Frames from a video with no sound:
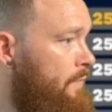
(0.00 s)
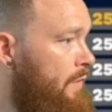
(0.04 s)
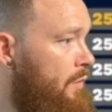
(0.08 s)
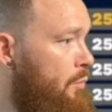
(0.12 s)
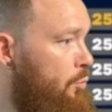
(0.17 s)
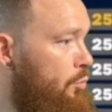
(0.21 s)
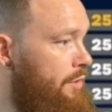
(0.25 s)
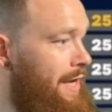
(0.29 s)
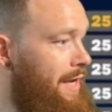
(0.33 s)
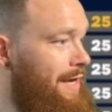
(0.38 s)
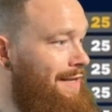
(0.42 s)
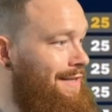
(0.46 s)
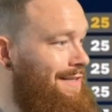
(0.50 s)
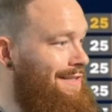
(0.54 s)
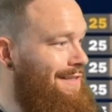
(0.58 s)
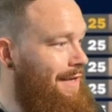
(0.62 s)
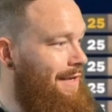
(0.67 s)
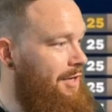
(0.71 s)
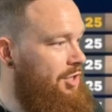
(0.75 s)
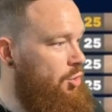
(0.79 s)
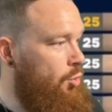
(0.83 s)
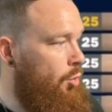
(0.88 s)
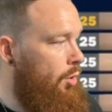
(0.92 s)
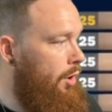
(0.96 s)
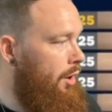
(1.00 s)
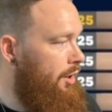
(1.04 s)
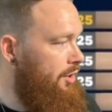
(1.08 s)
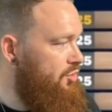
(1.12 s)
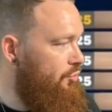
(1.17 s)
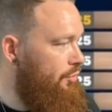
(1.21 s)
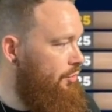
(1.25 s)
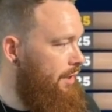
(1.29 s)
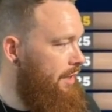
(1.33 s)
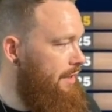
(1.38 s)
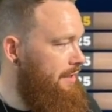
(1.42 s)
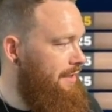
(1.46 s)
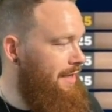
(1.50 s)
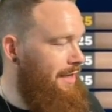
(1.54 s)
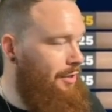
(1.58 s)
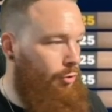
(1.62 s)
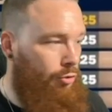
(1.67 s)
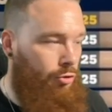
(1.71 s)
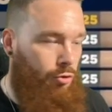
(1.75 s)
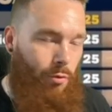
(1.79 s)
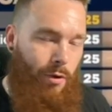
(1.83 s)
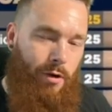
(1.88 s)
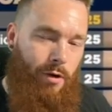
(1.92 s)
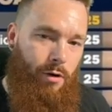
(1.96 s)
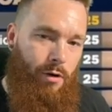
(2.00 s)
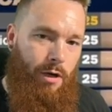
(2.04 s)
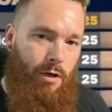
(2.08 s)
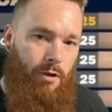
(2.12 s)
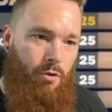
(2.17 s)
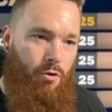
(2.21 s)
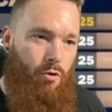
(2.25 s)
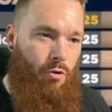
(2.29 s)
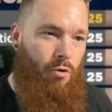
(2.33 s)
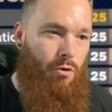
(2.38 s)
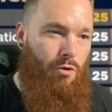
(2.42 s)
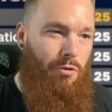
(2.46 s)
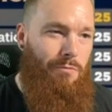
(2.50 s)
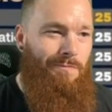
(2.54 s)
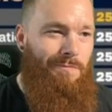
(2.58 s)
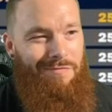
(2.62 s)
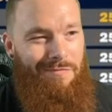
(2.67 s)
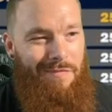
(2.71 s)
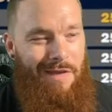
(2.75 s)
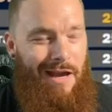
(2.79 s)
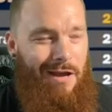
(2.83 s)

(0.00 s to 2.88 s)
With 86, you also get needle thread around gold. I